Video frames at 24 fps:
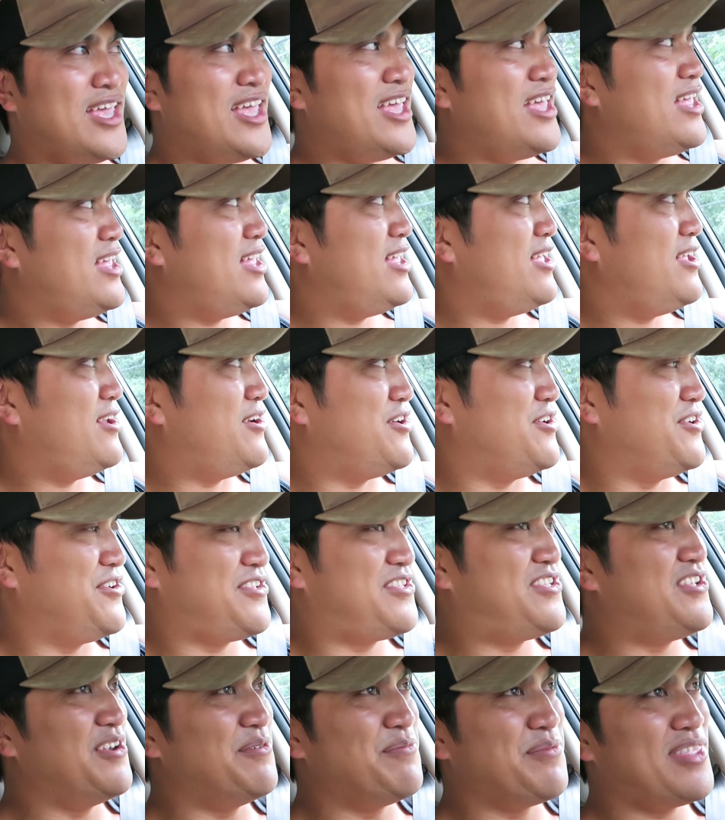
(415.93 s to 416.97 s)
head or
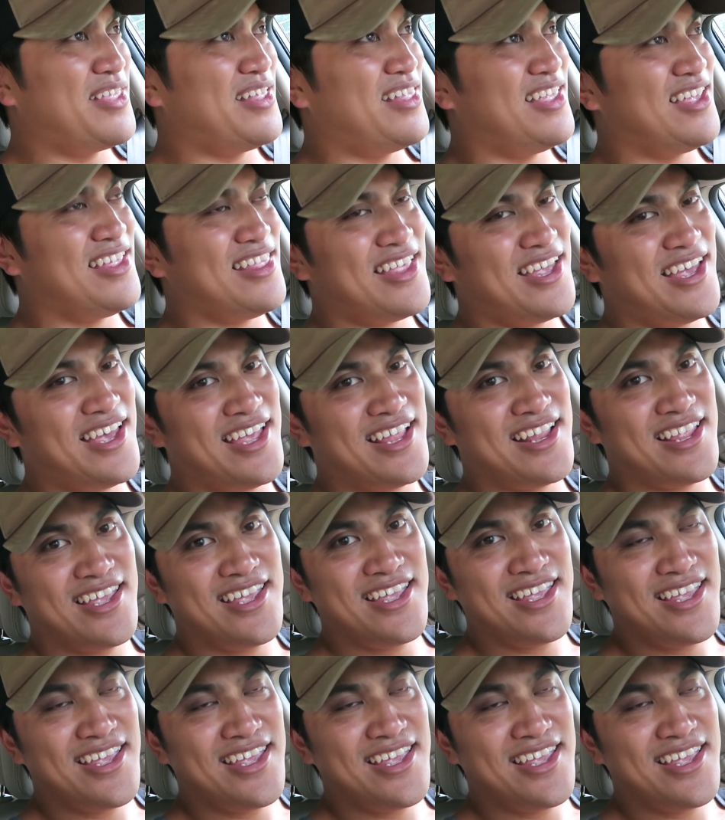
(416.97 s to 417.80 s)
something like that.